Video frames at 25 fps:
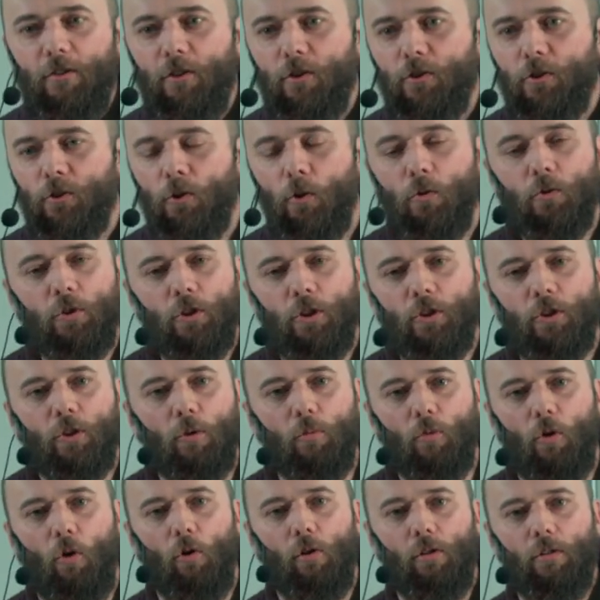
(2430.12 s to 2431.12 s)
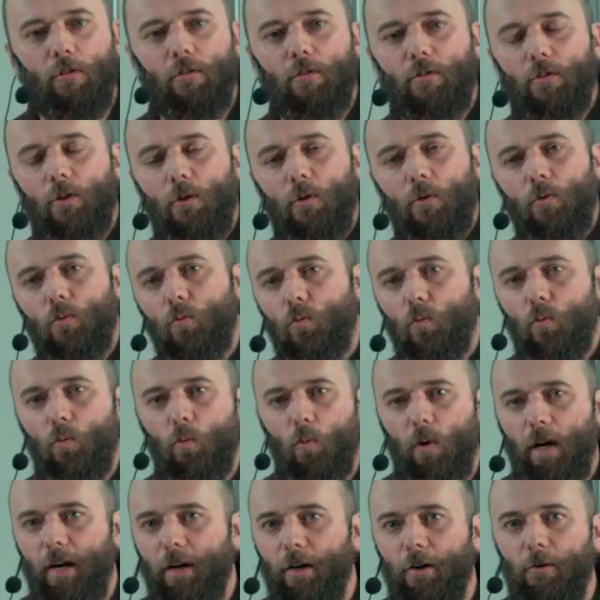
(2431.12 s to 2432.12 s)
there's no system call. So
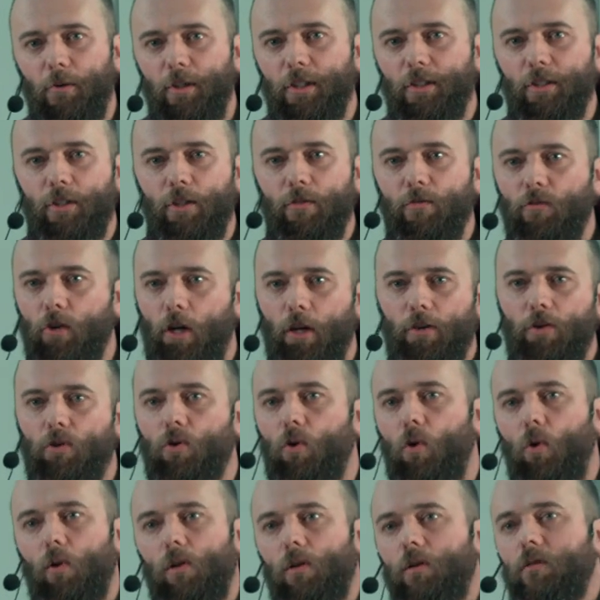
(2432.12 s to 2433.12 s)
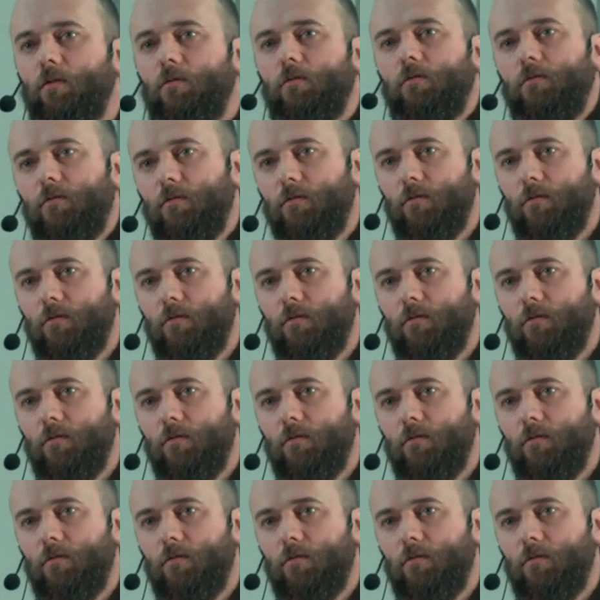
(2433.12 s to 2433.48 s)
where is the write call,